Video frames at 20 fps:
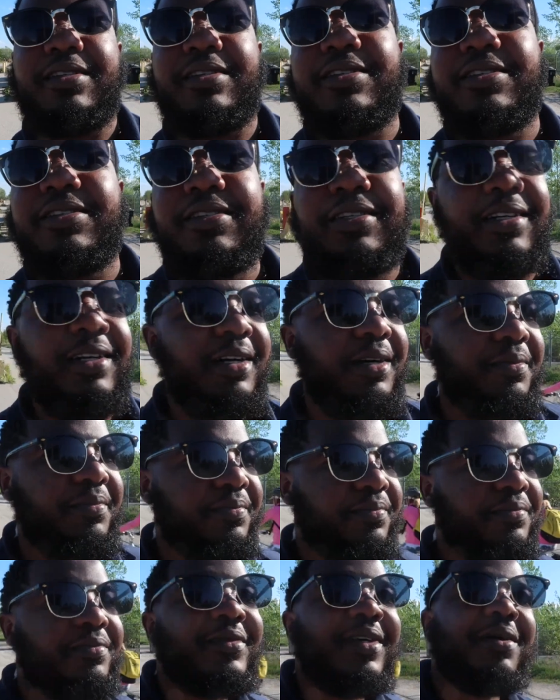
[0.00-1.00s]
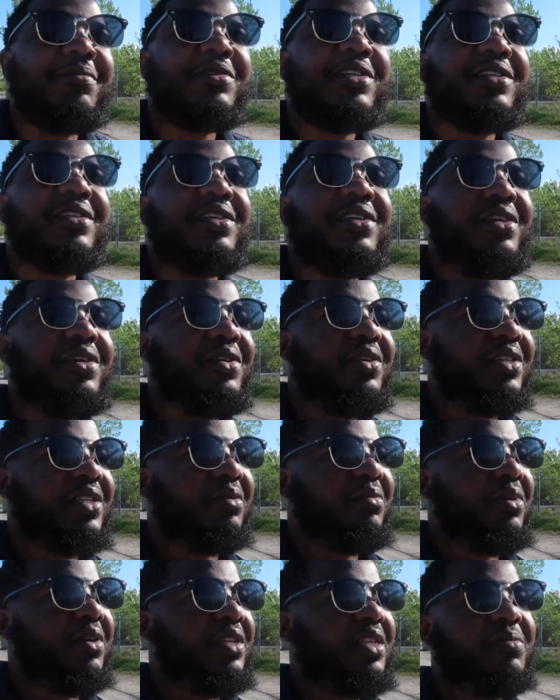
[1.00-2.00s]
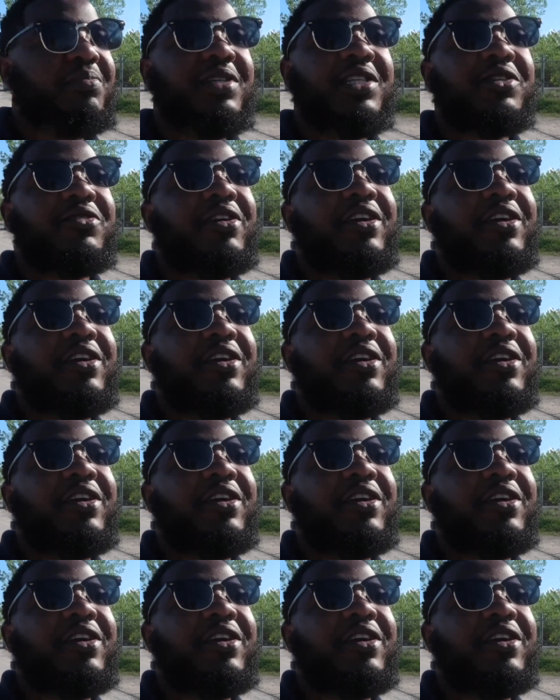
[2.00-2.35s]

you know um, I'm just curious about this place